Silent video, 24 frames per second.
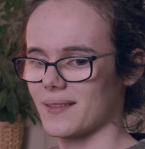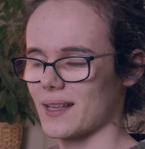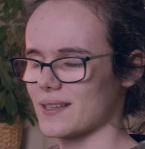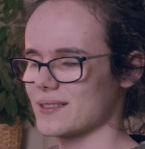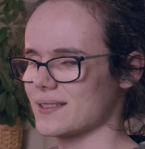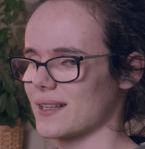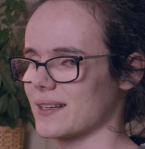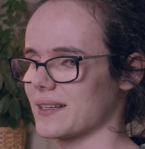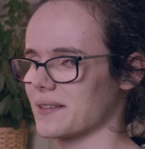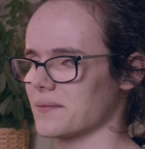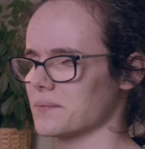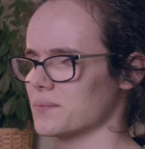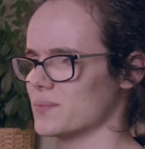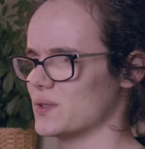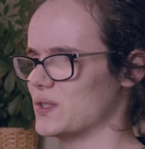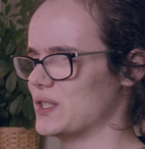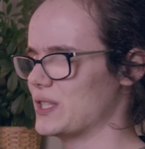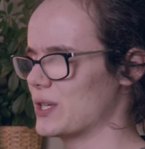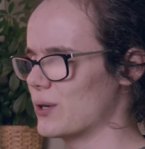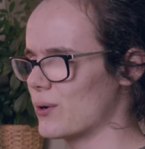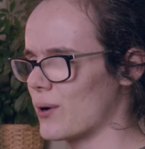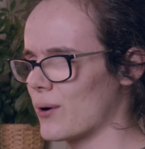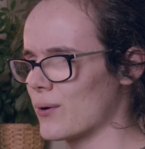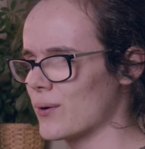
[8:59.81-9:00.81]
There's like
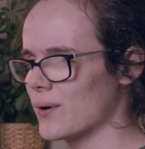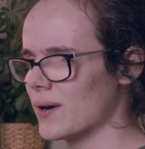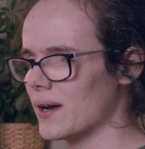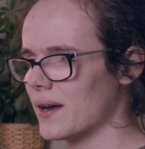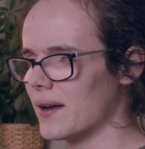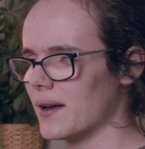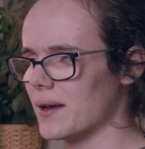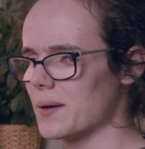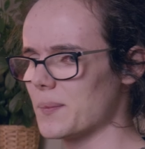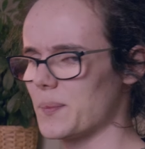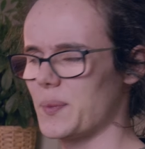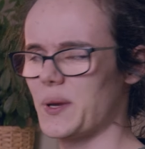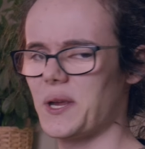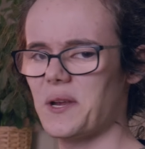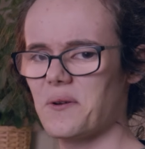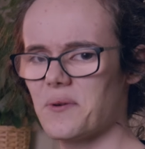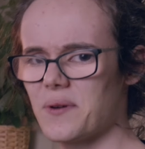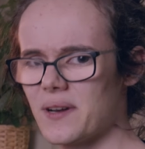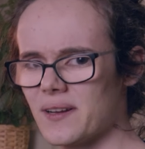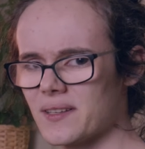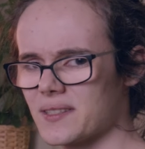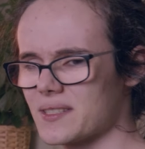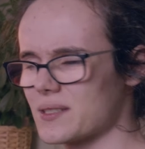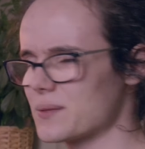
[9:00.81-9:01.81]
0
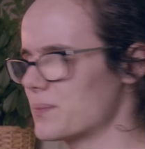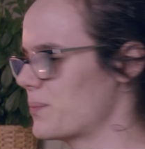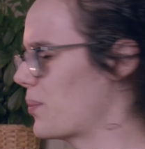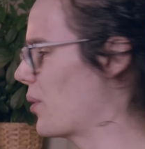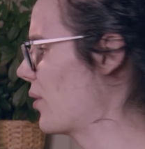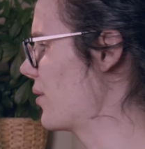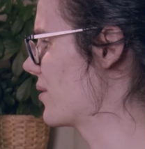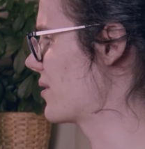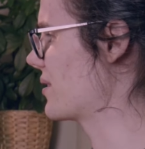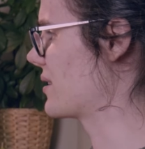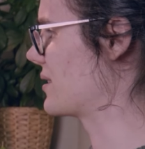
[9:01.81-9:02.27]
periods per